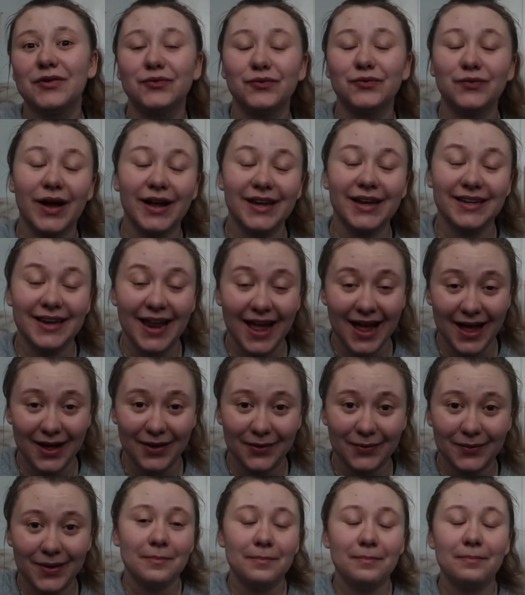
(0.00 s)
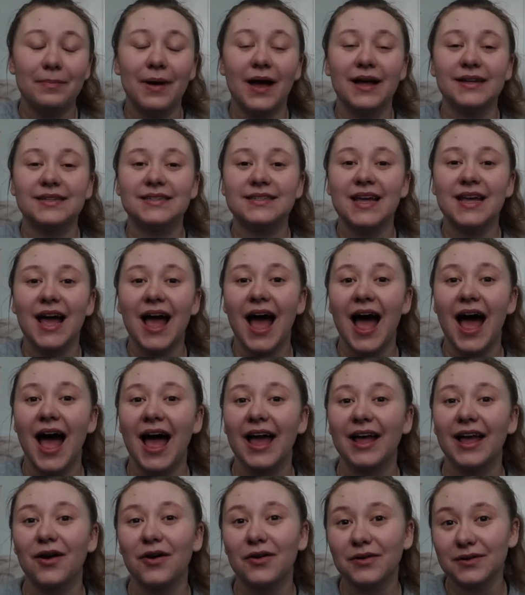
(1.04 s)
right now, but
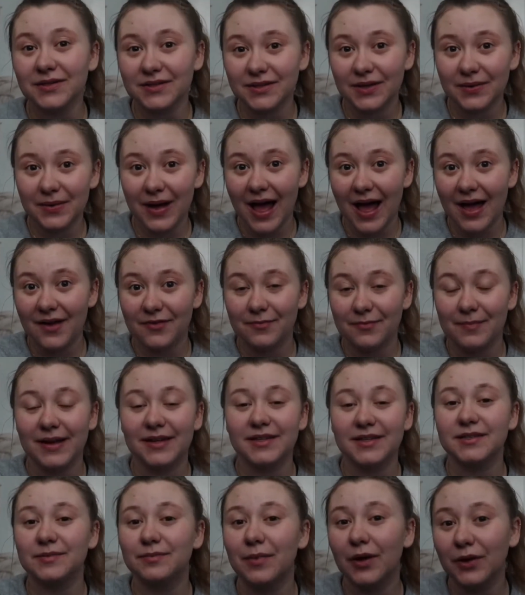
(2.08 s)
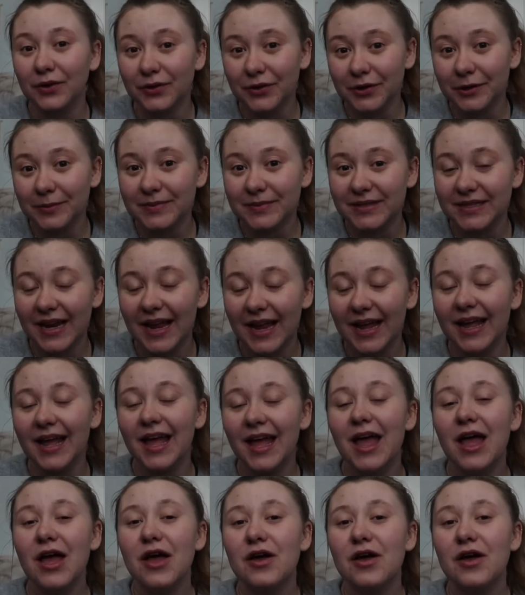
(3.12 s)
I also have my small group today